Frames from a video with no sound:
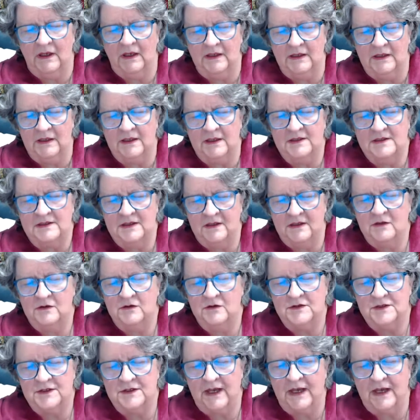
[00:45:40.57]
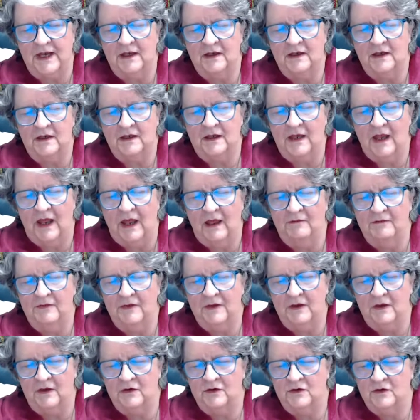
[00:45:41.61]
He does understand and have
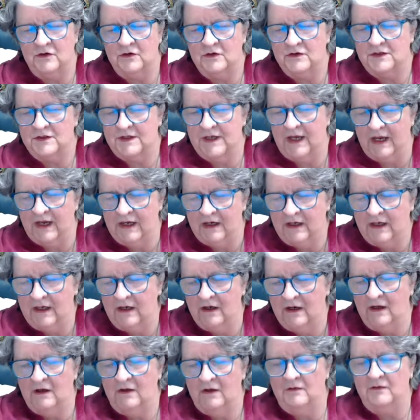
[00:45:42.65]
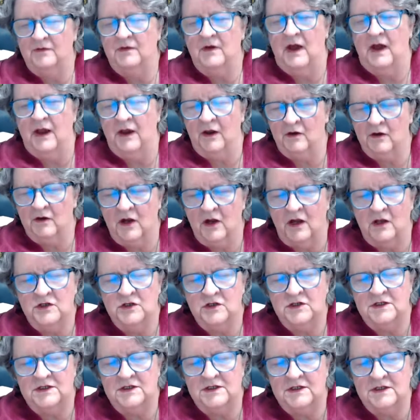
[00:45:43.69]
the understanding of higher
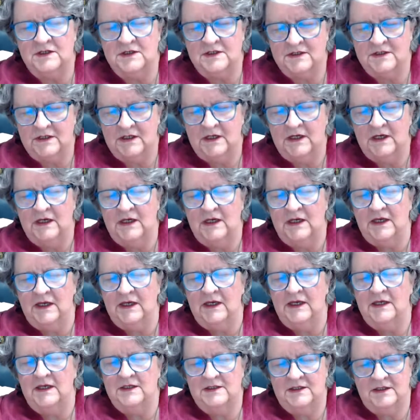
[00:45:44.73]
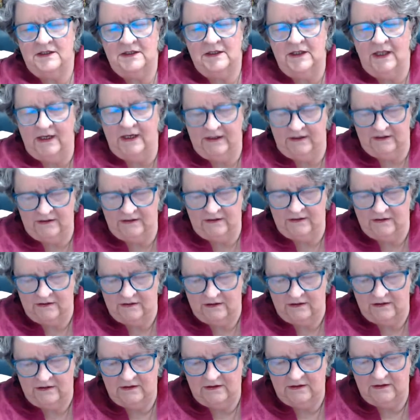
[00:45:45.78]
consciousness. He is
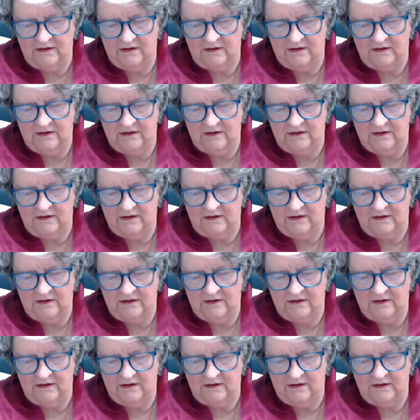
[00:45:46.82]
enlightened.